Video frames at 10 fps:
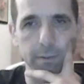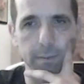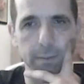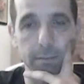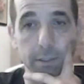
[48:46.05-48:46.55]
I mean,
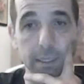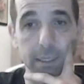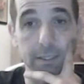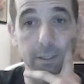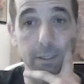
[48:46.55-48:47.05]
I'm looking at
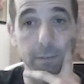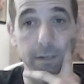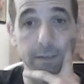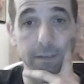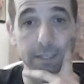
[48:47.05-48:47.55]
the top
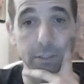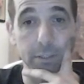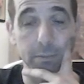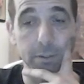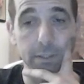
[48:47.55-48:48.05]
5 engine
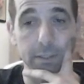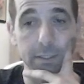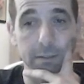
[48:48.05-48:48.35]
moves, and